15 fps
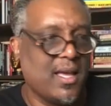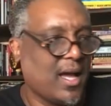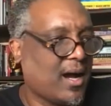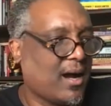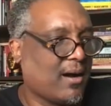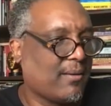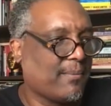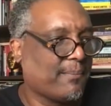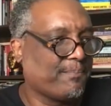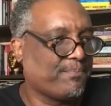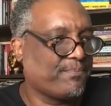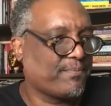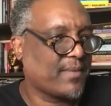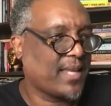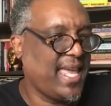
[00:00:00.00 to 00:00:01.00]

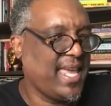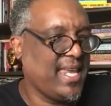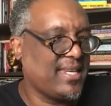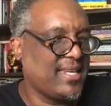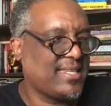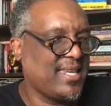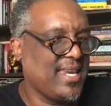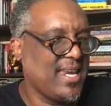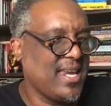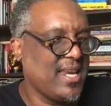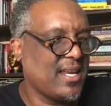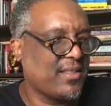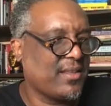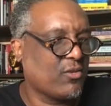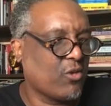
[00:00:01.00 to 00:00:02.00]
18,
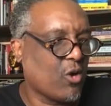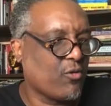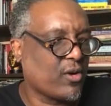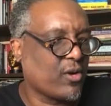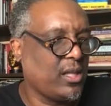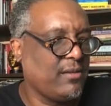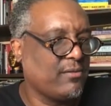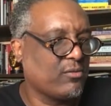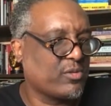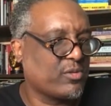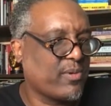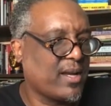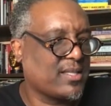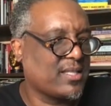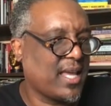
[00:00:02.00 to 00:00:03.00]
I think Grover Cleveland was
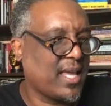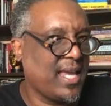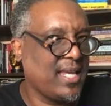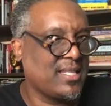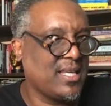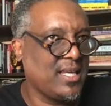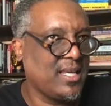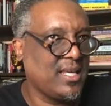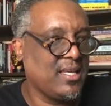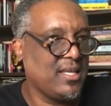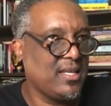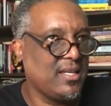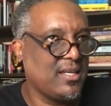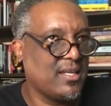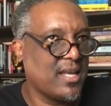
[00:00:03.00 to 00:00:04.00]
president,
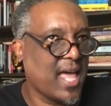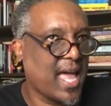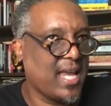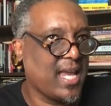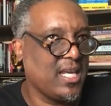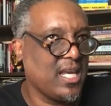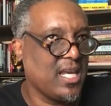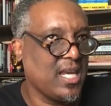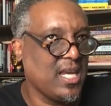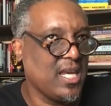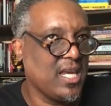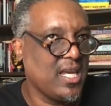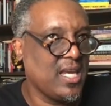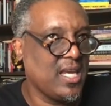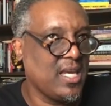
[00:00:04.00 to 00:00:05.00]

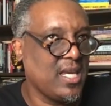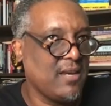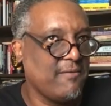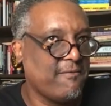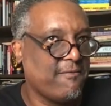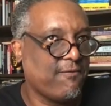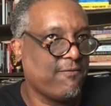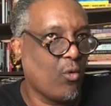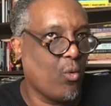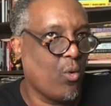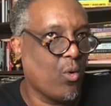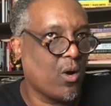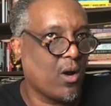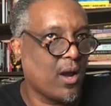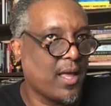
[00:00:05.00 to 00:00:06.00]

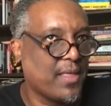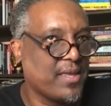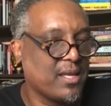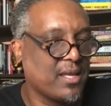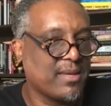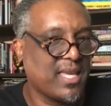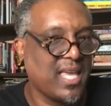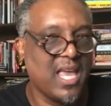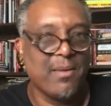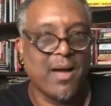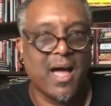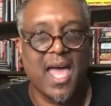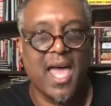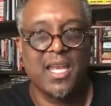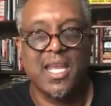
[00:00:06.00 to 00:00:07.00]
1894. I think it became a
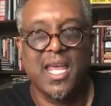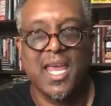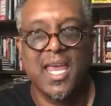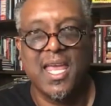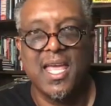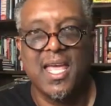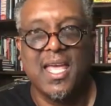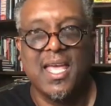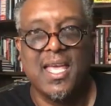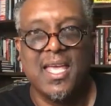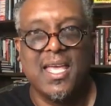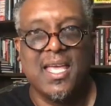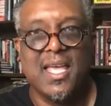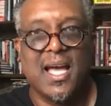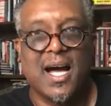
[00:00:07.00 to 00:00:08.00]
holiday,
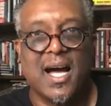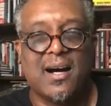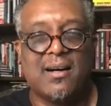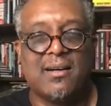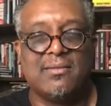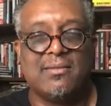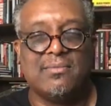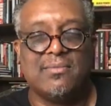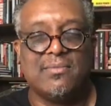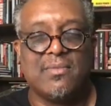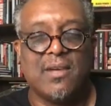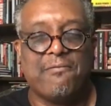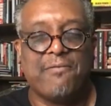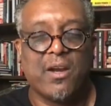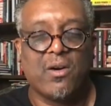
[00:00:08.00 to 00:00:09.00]

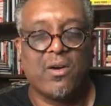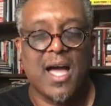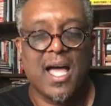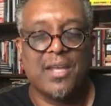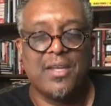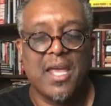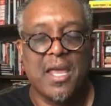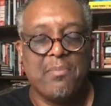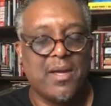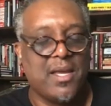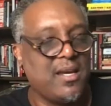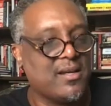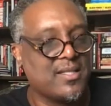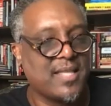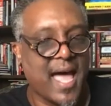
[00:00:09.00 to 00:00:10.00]
a federal holiday. But
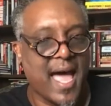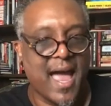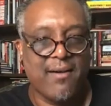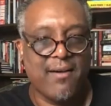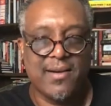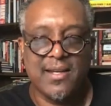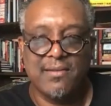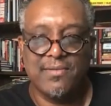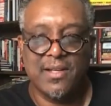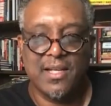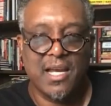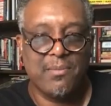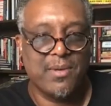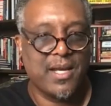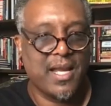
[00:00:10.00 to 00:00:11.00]
here's the irony of the
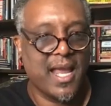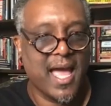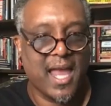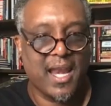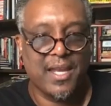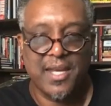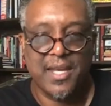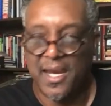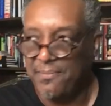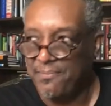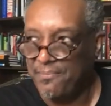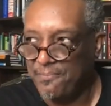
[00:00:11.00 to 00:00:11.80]
Labor Day holiday.